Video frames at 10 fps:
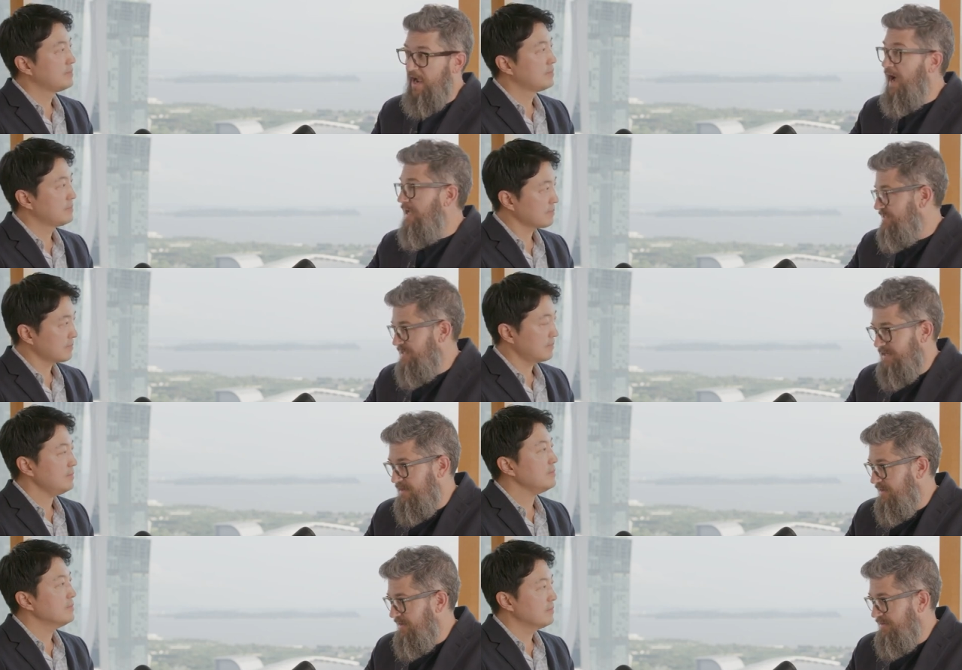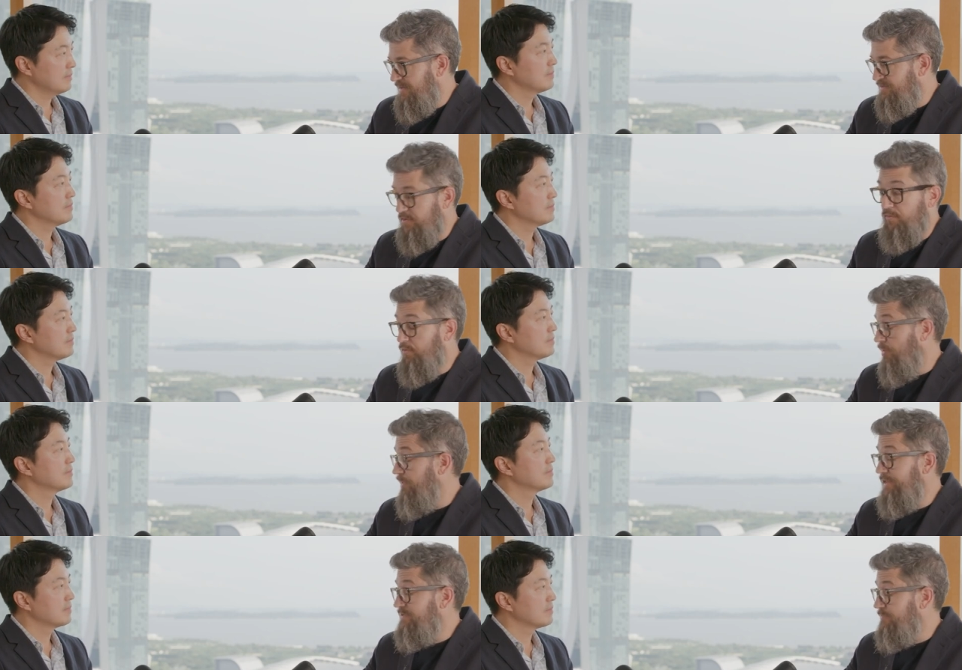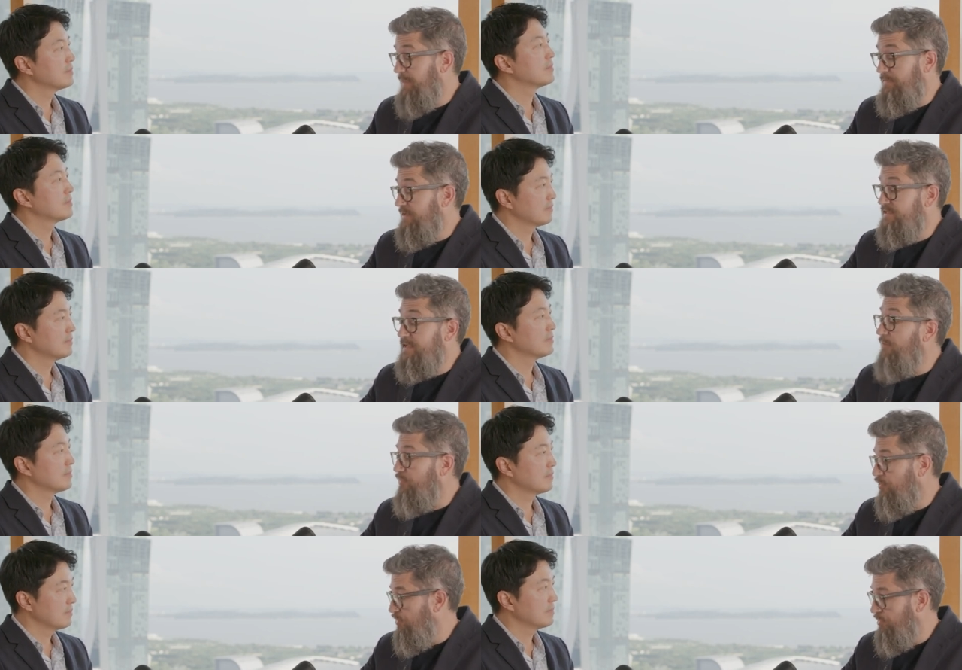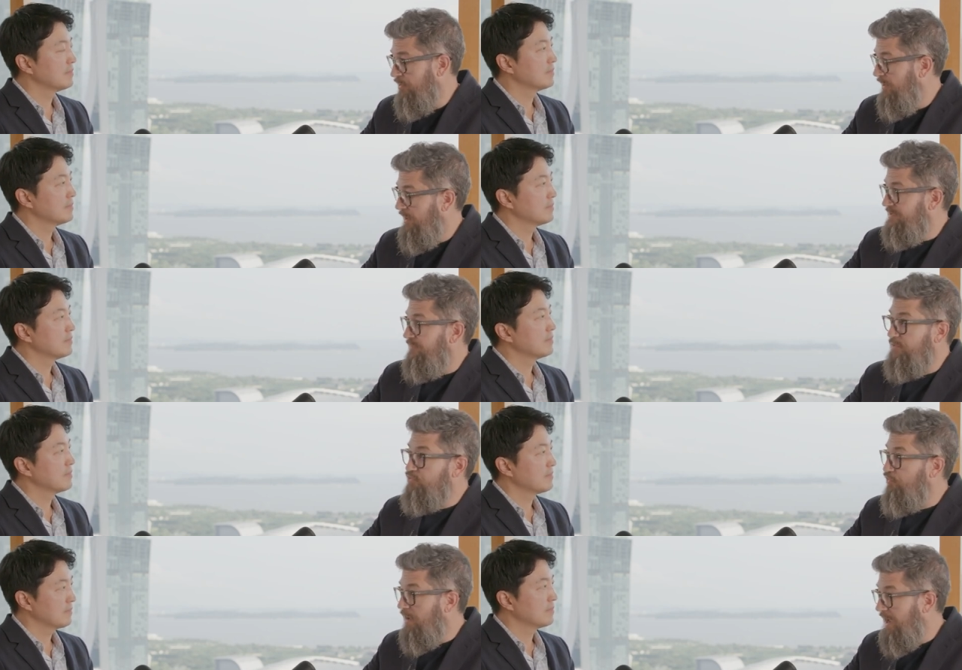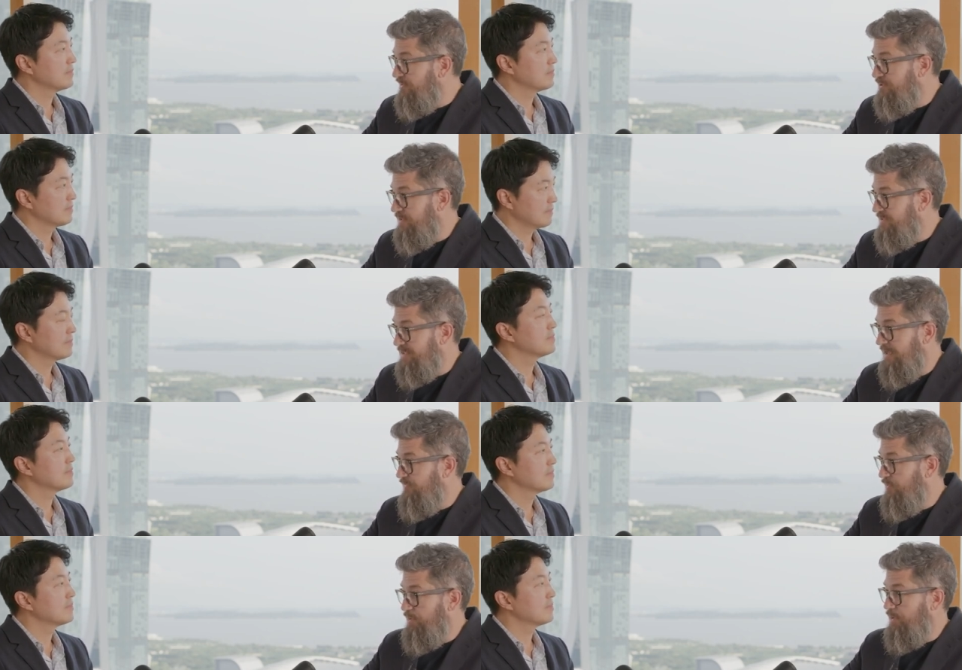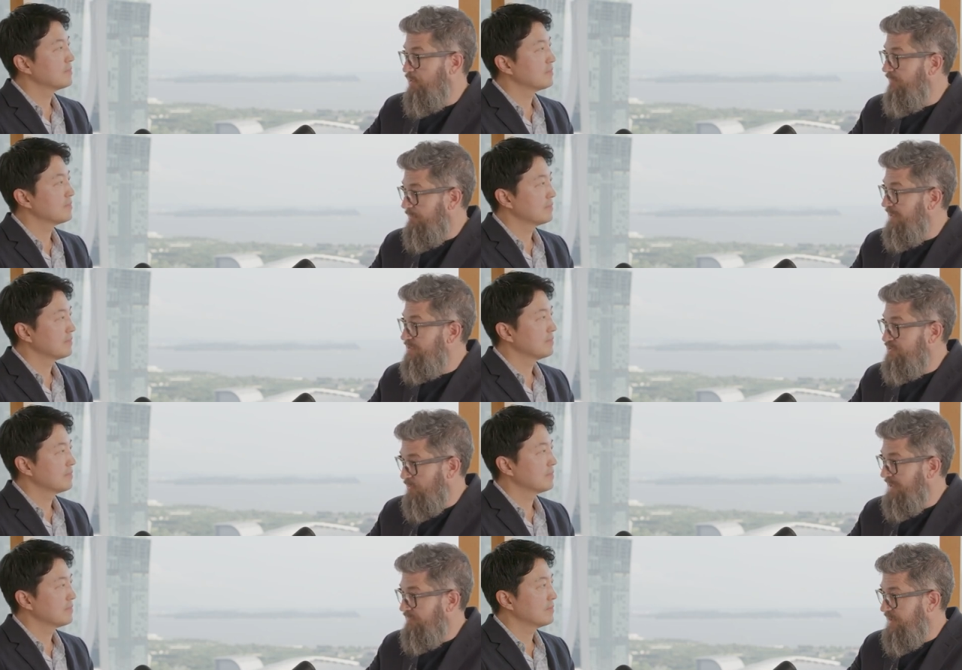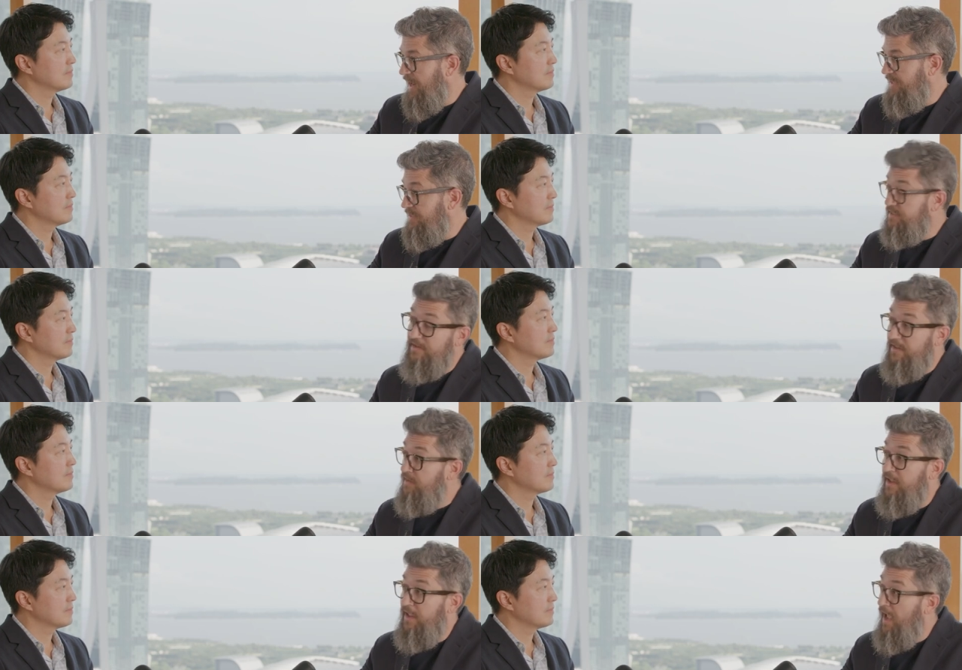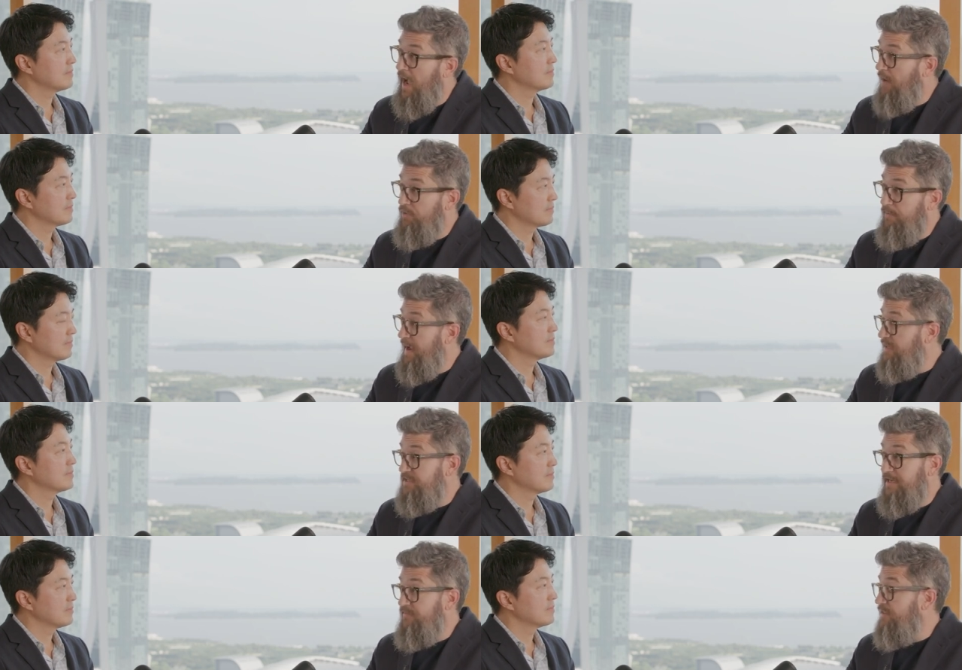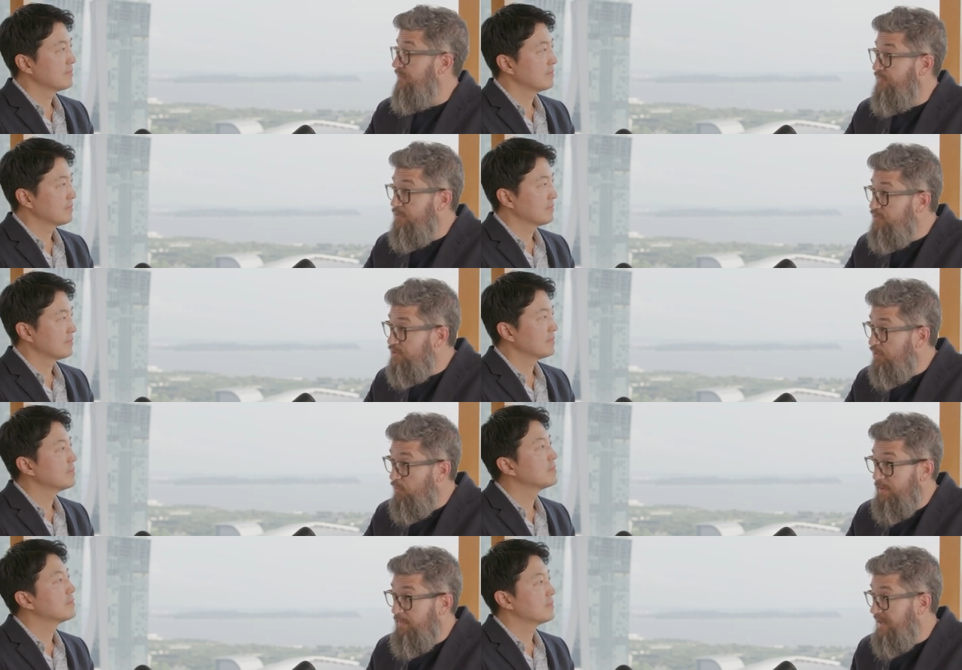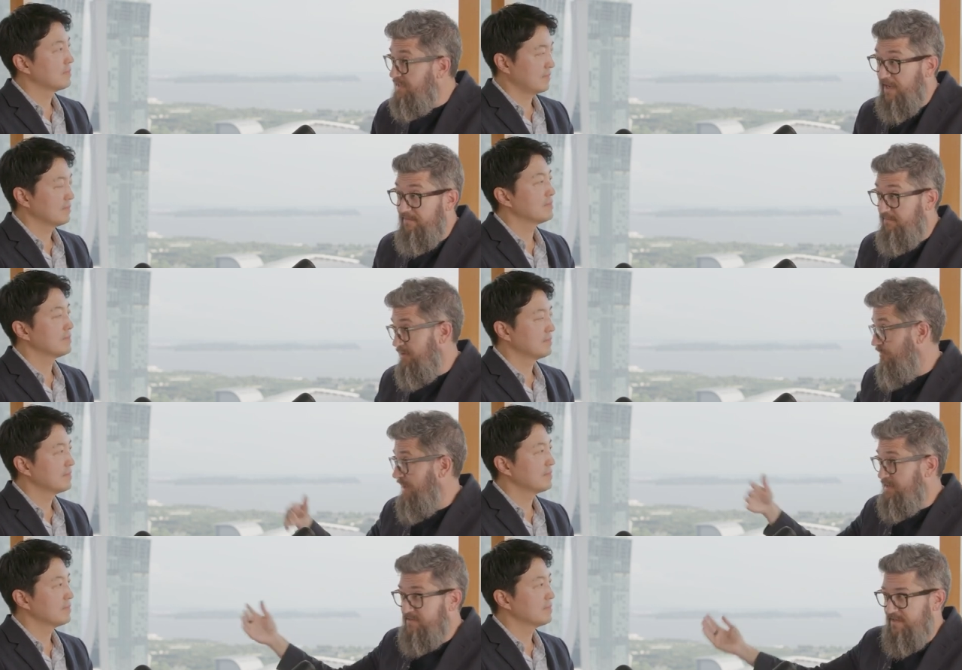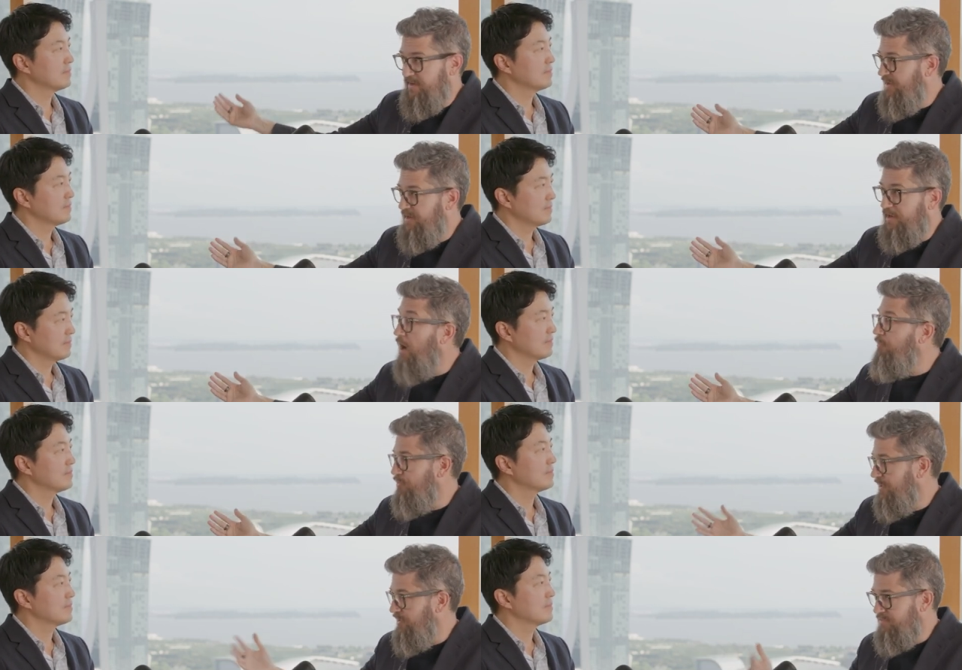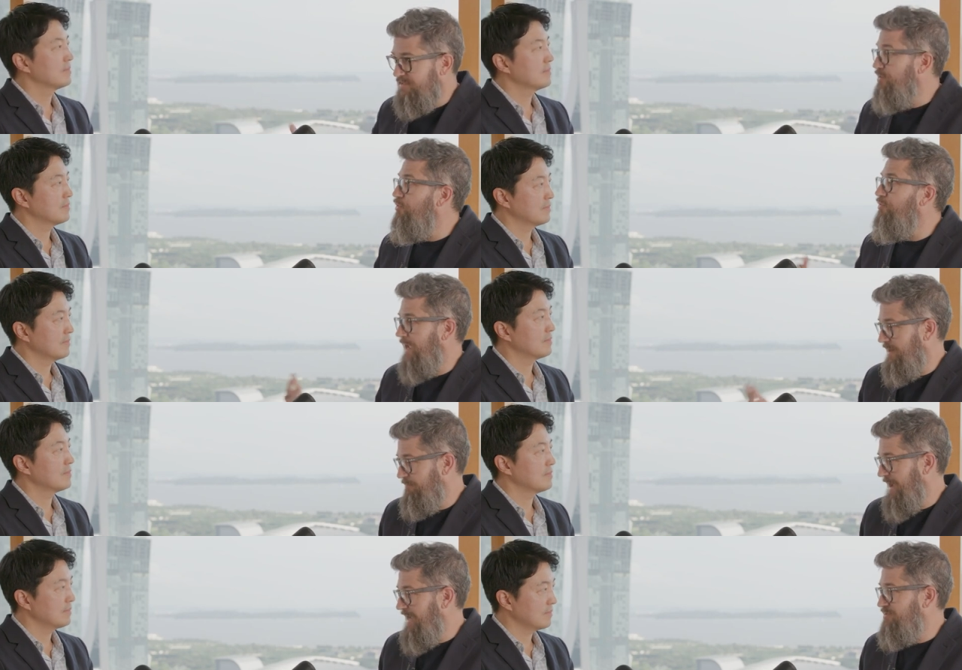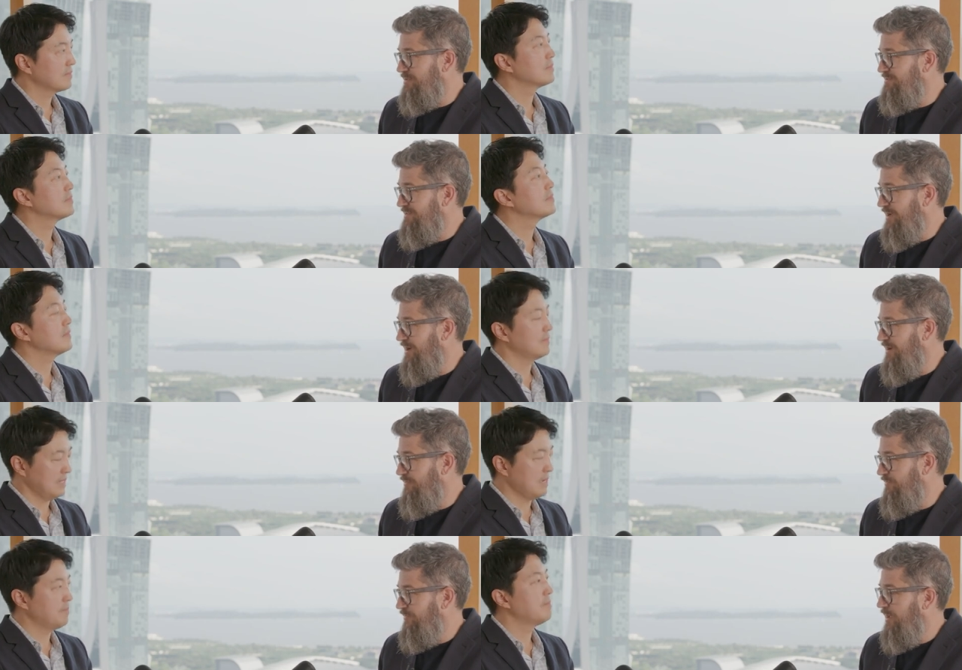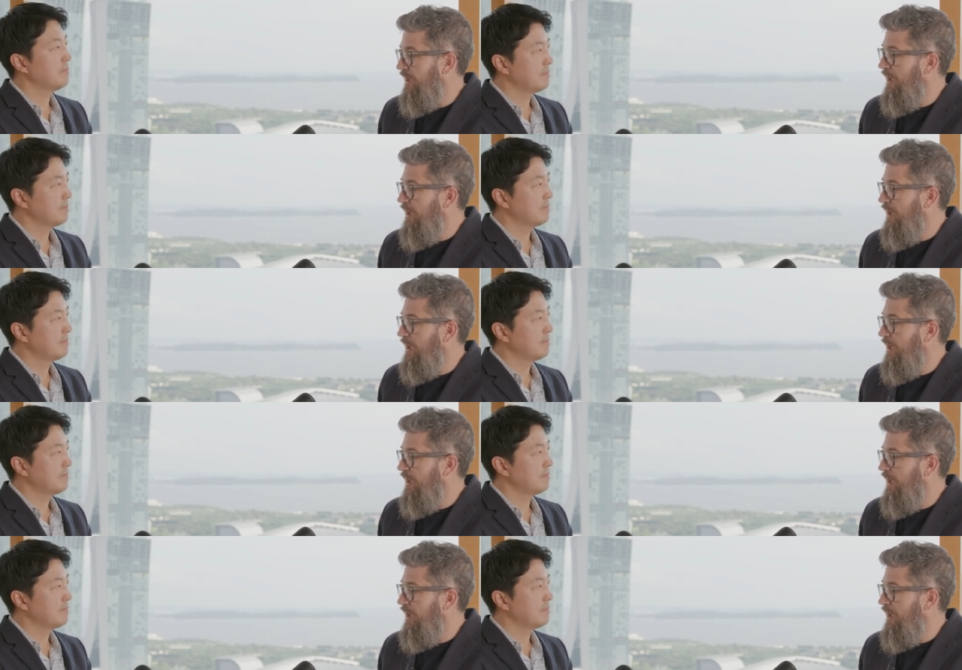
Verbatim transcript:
Speaker 1: constant addition, or well, at least maybe several different tranches, if you will, of administrative guidance, and that I would imagine even in the future we might get, you know, next even in a couple years, still get batches of. Yep.